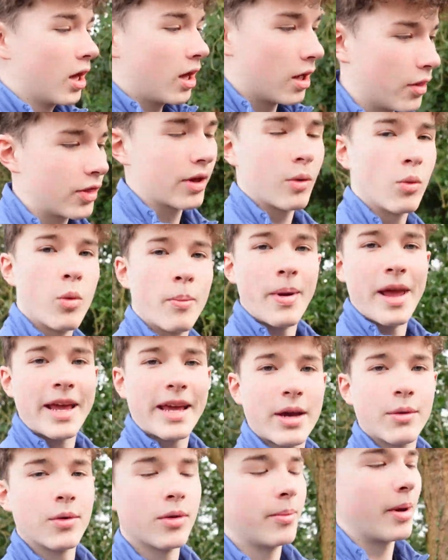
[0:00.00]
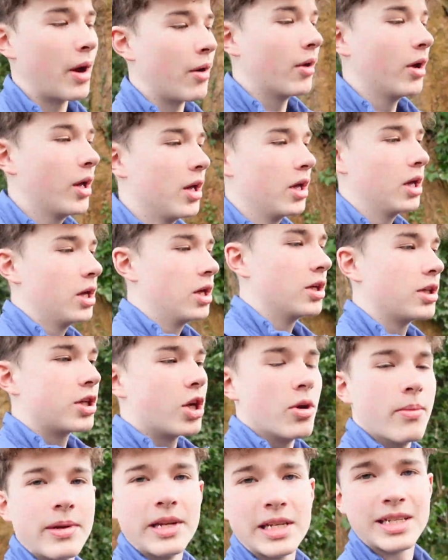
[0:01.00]
I think we'll make it with about
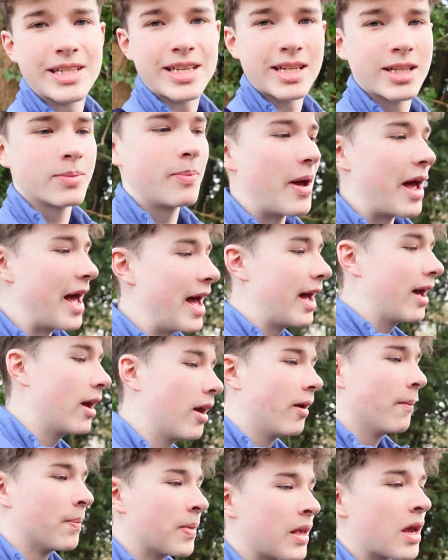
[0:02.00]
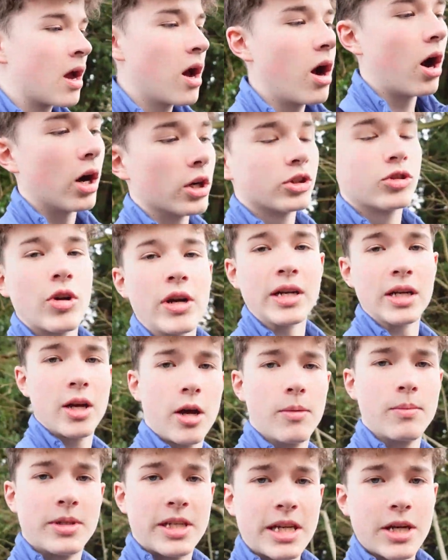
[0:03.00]
2 minutes to spare. Our train
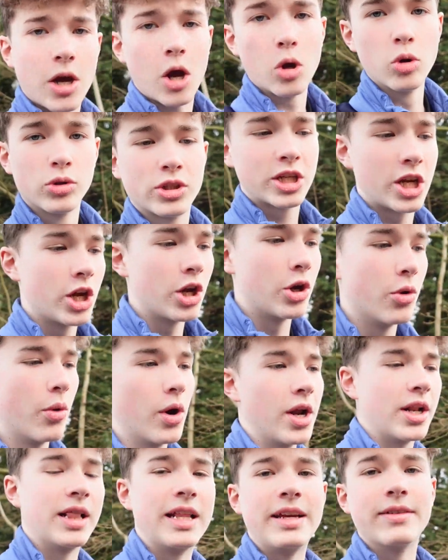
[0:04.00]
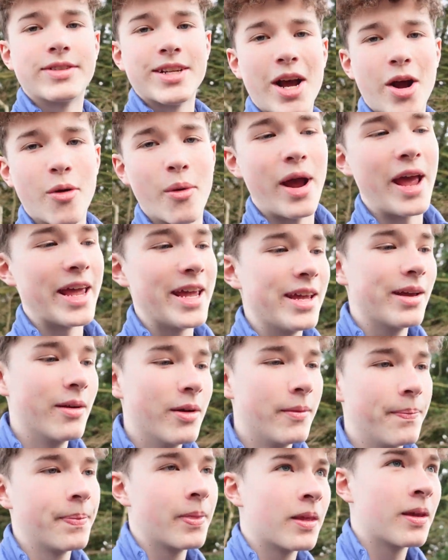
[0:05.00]
comes in at 02 and leaves at 08.
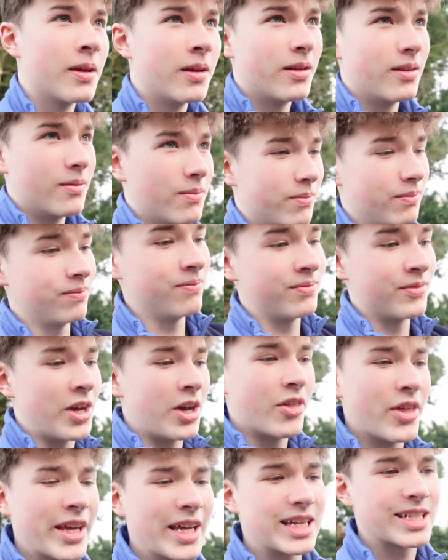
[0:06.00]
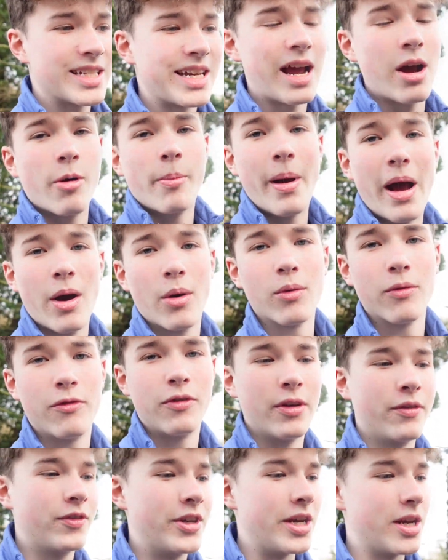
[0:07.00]
I think it's now about
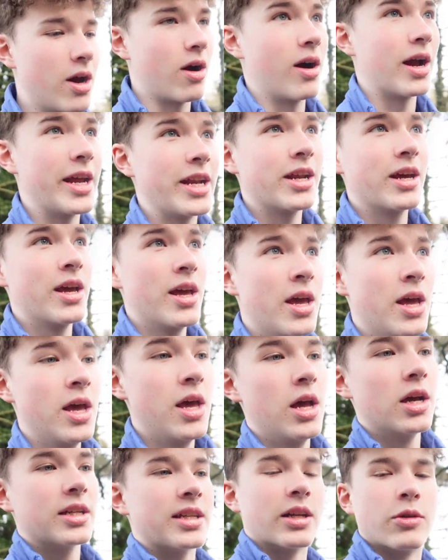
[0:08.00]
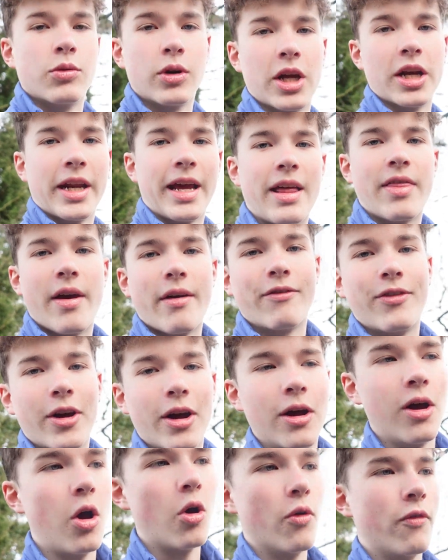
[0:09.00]
59. It says we're going to get there
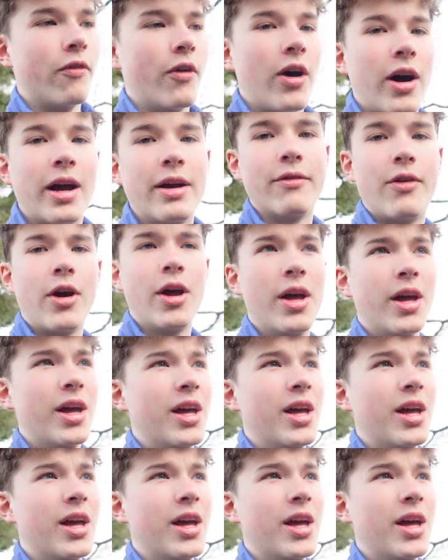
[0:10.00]
for 05.